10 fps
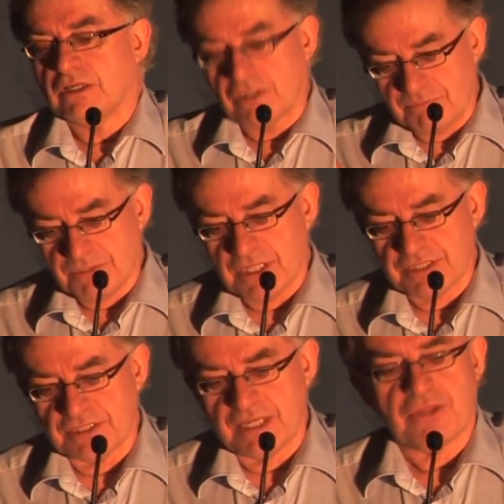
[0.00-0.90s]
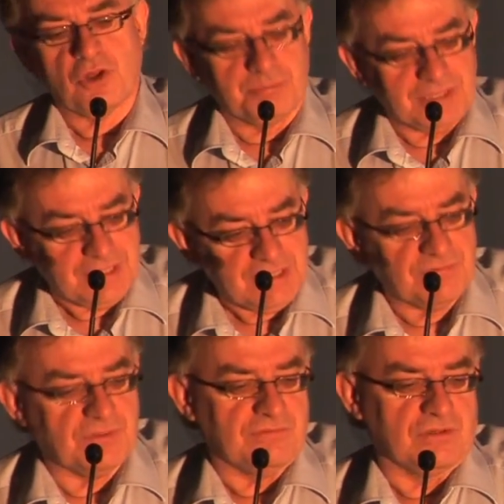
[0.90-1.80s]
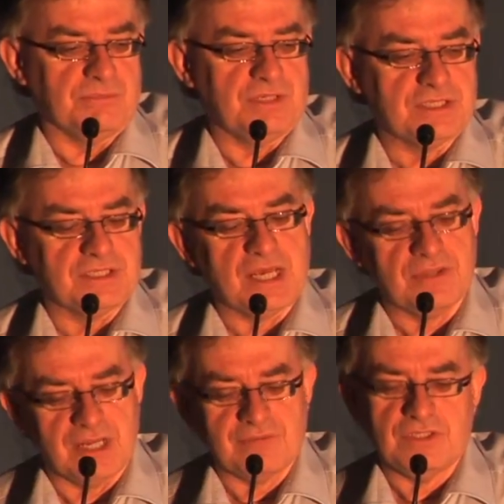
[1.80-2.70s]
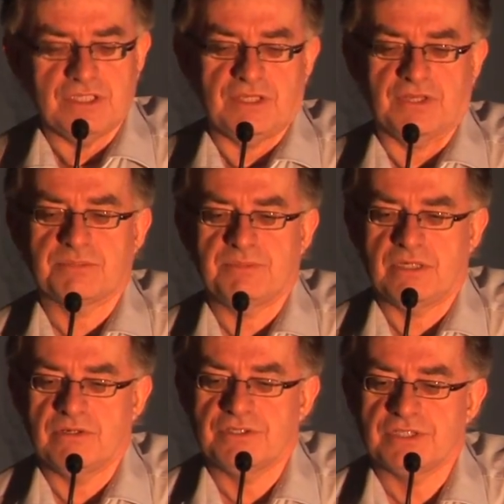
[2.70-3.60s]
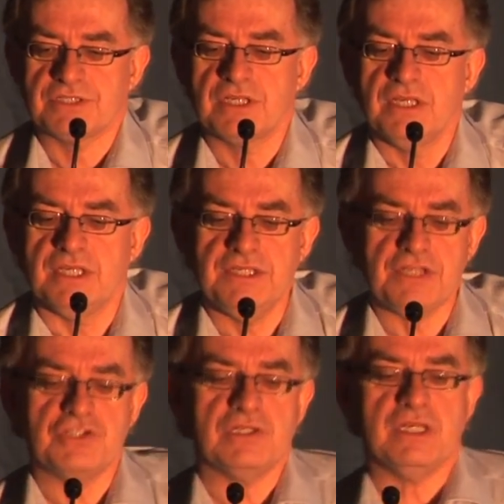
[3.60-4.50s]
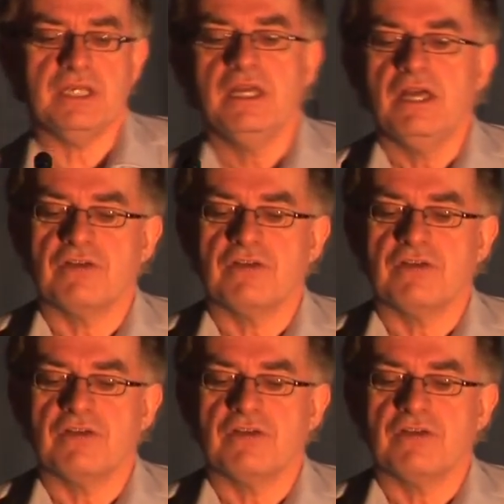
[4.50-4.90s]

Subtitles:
come near to death or believe that they've come near to death and have a near-death experience is initially